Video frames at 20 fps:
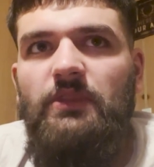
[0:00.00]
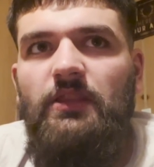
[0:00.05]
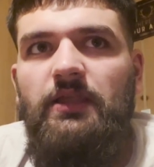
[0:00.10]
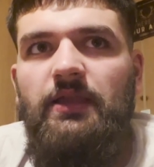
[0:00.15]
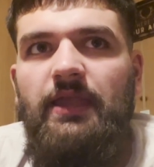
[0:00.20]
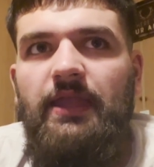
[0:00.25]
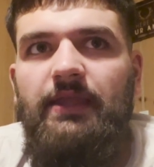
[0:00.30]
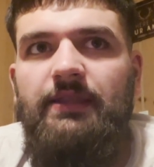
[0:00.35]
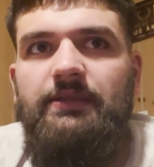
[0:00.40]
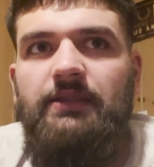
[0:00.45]

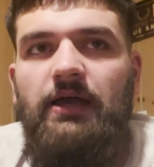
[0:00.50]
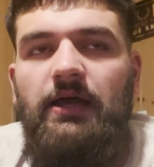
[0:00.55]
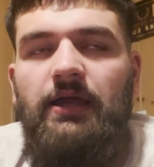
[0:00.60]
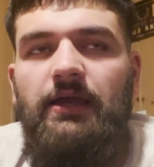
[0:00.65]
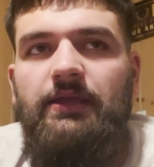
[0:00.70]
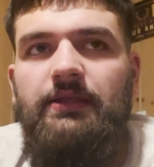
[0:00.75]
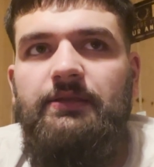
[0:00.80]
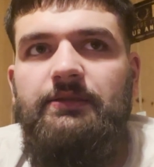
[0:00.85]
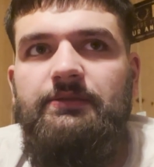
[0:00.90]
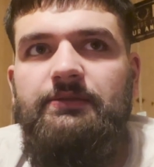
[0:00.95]
8,
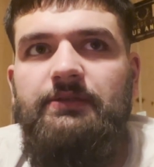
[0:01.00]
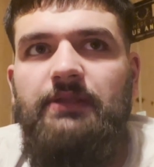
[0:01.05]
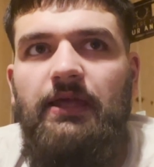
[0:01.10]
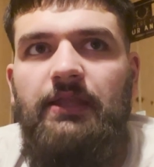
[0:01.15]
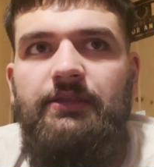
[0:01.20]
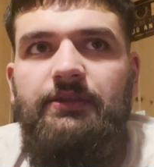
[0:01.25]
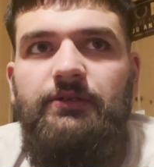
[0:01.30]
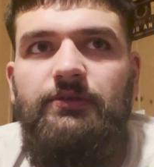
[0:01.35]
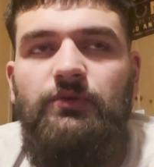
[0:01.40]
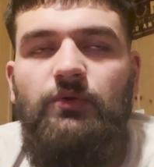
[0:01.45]
9,
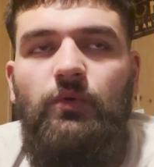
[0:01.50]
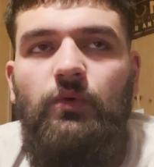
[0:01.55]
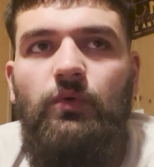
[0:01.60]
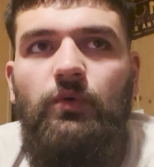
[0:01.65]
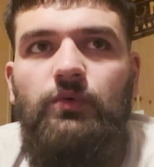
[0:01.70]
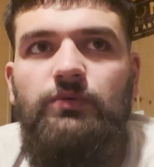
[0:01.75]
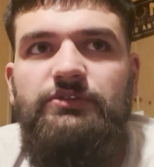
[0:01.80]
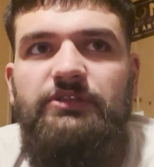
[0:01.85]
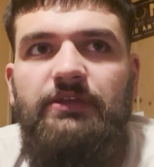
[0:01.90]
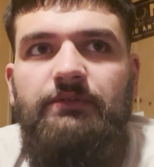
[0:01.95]
10-year
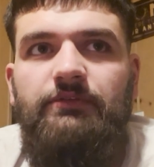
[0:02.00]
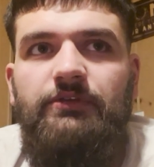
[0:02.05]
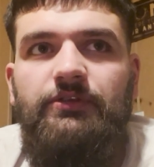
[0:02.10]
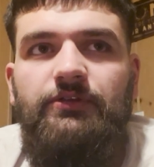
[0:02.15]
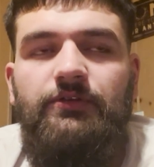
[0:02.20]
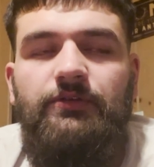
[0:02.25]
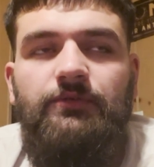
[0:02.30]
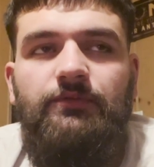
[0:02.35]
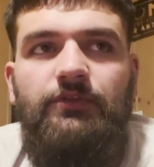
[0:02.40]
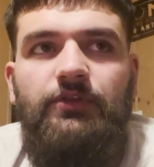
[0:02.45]
olds, even
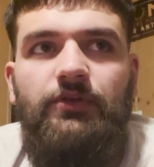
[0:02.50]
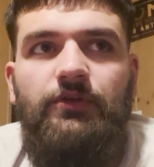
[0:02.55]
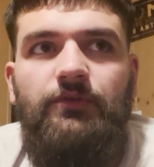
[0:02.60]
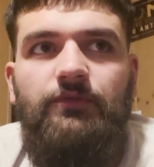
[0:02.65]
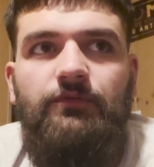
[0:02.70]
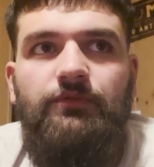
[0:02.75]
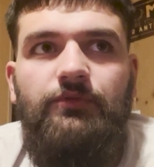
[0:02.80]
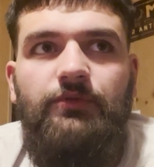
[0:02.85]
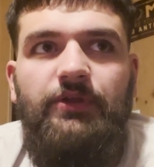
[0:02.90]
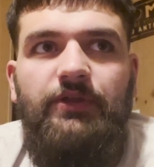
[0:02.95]
your
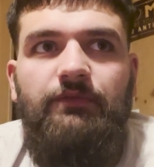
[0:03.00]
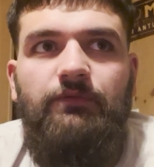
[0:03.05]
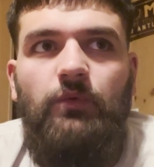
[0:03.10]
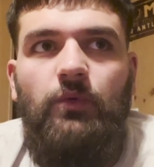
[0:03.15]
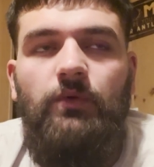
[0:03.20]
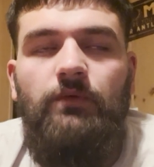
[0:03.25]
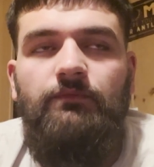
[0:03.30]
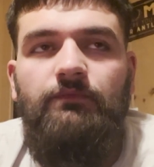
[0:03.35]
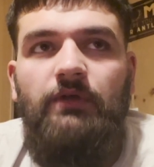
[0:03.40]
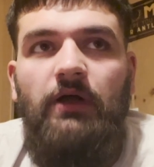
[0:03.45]
3,
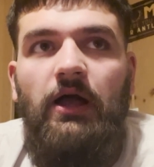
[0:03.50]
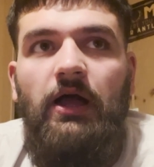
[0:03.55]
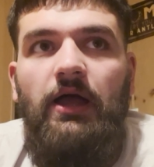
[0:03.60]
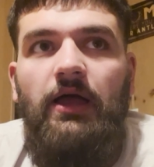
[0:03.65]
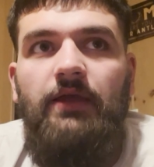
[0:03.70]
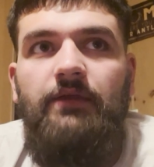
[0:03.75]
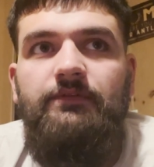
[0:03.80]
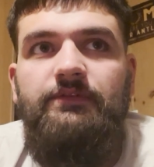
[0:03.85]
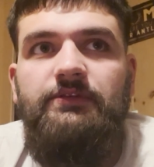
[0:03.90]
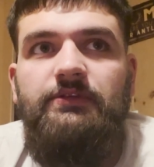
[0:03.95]
4, and
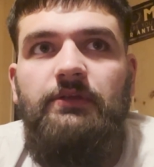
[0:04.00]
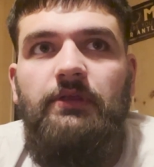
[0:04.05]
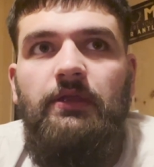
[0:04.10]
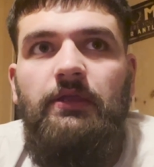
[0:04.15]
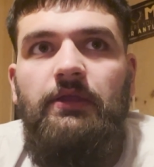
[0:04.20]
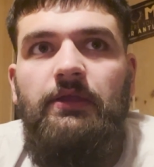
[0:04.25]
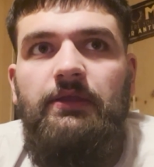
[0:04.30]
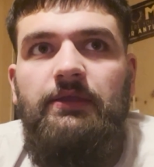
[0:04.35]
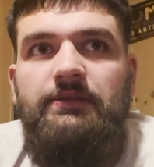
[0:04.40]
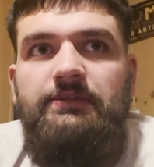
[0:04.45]
5s,
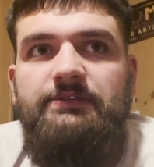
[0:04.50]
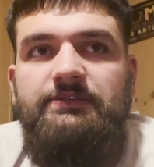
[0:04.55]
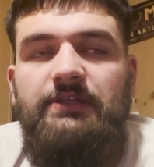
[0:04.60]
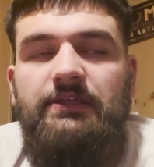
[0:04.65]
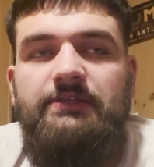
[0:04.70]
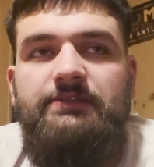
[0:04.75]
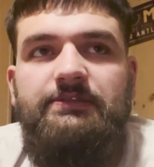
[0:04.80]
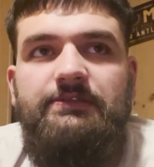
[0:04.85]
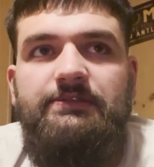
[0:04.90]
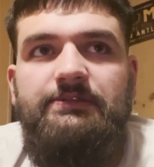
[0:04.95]

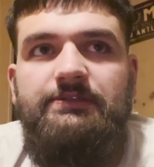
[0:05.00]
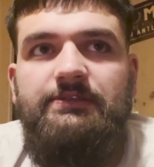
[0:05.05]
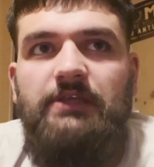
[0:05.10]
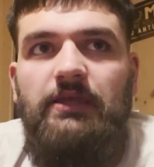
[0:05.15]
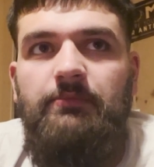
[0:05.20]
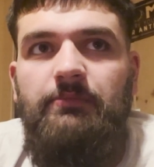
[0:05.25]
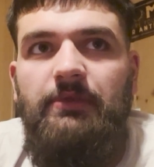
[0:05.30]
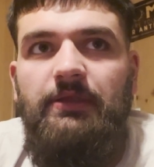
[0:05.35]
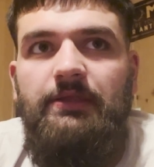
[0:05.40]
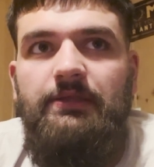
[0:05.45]
6s.
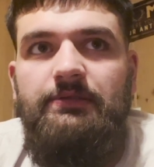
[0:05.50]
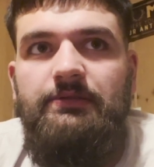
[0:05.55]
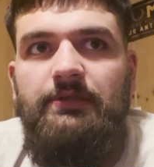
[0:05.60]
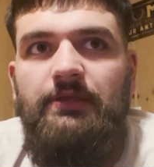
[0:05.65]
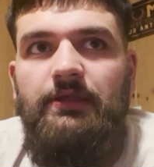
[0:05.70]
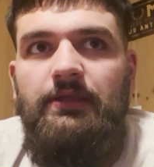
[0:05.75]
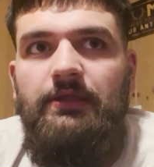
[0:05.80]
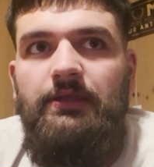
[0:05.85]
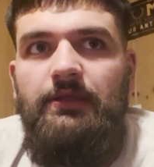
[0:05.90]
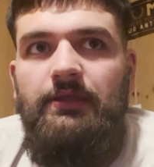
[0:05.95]
I mean,
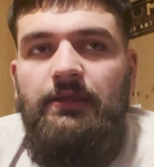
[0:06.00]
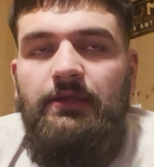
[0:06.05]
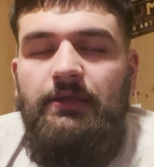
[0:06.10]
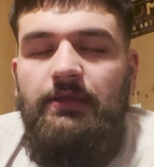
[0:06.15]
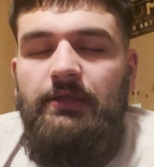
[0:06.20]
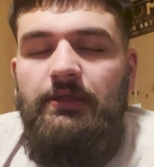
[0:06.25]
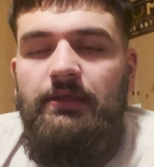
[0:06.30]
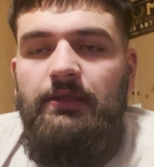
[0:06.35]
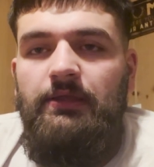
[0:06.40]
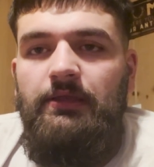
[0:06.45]

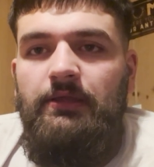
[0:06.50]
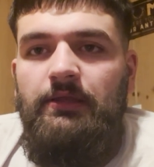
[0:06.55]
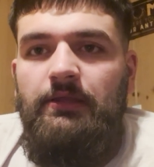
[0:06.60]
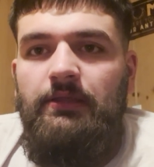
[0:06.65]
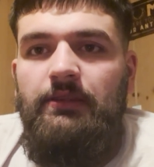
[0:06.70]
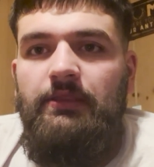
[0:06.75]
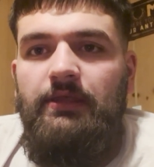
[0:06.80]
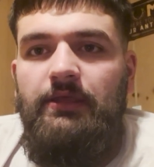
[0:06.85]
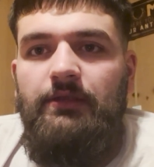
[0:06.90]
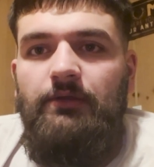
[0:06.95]

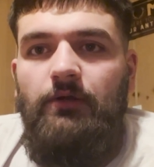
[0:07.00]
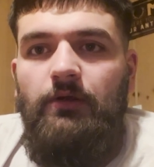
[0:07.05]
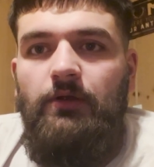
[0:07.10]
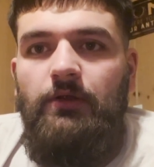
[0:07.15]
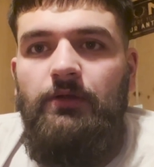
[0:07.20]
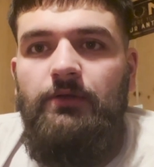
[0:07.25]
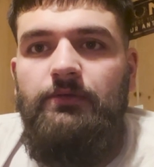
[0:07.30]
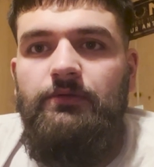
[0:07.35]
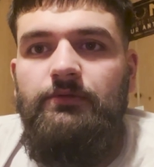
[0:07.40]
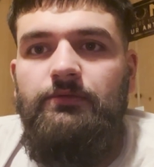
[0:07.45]
that
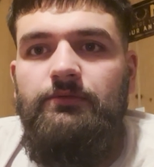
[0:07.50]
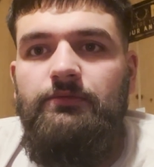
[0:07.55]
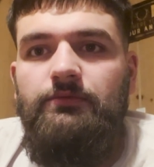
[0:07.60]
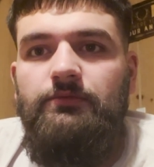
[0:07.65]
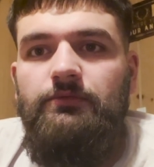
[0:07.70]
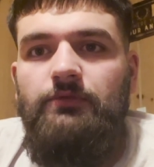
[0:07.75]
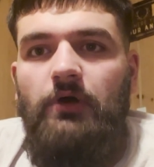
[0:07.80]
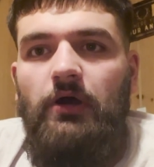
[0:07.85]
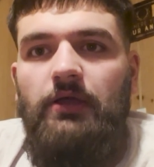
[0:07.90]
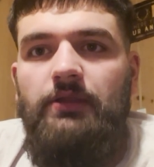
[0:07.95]
are
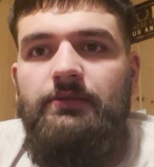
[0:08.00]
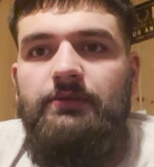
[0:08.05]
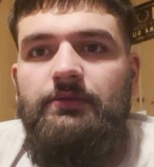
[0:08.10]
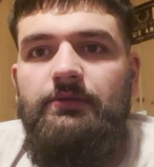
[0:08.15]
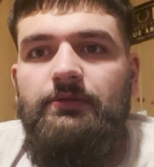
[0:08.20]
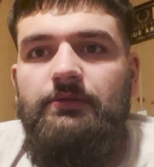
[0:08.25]
not